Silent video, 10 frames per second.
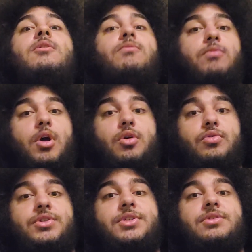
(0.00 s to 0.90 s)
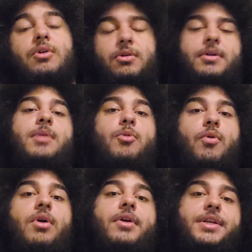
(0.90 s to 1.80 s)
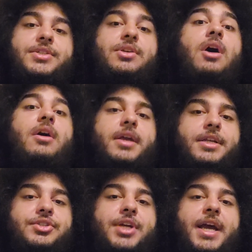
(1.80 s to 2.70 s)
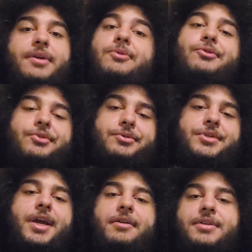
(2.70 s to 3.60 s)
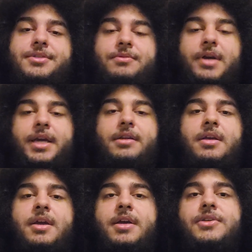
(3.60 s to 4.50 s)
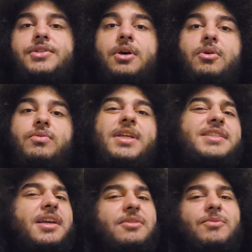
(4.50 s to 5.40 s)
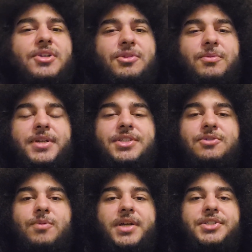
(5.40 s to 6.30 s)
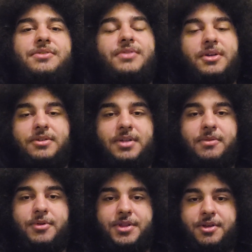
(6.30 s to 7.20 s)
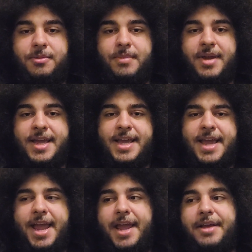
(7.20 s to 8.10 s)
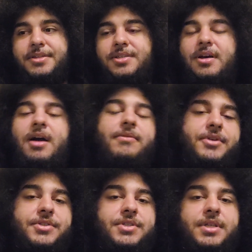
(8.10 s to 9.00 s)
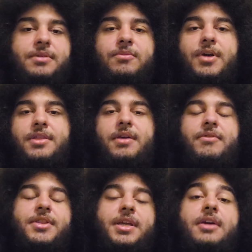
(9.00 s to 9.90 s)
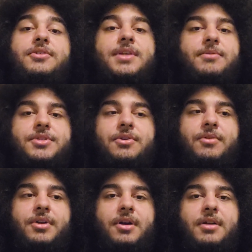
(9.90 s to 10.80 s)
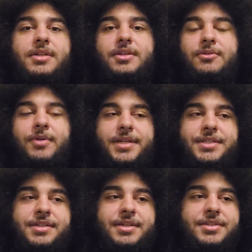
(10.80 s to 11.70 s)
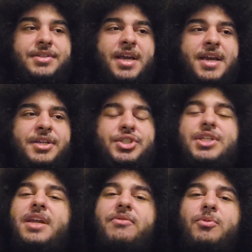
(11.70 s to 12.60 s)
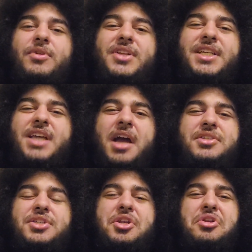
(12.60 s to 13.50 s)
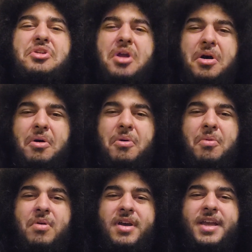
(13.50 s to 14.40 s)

Rose, or Himawari, saw in Jack or Osiris, right? So that's kind of one of the reasons why she fell in love with him. And obviously, with everything else that was going on and the craziness, she never really got to know